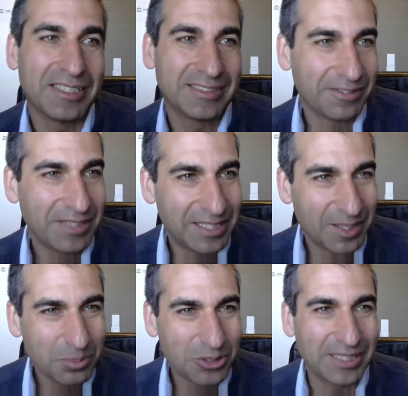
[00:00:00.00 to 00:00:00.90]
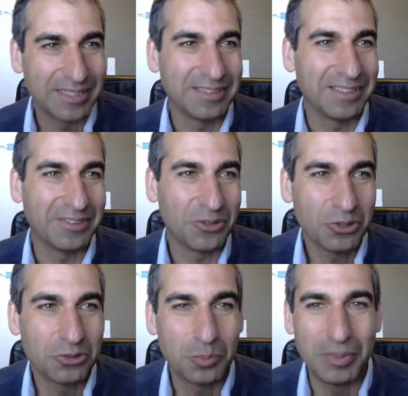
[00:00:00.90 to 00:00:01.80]
Hatari Labs and uh,
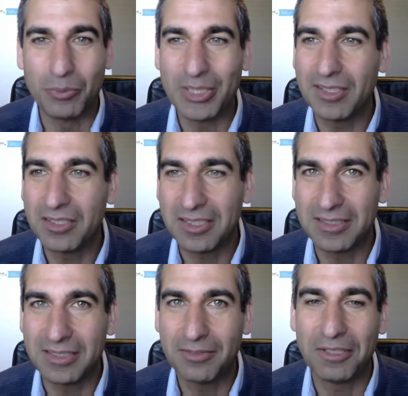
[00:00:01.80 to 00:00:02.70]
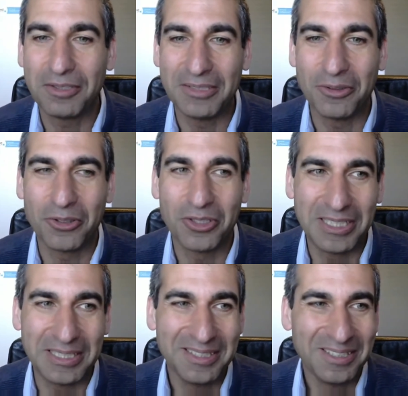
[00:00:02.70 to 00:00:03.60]
also to be with us at this very
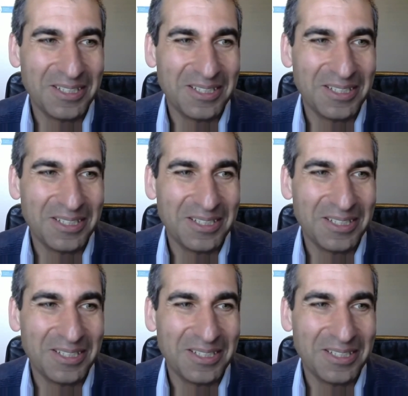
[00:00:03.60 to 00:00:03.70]
early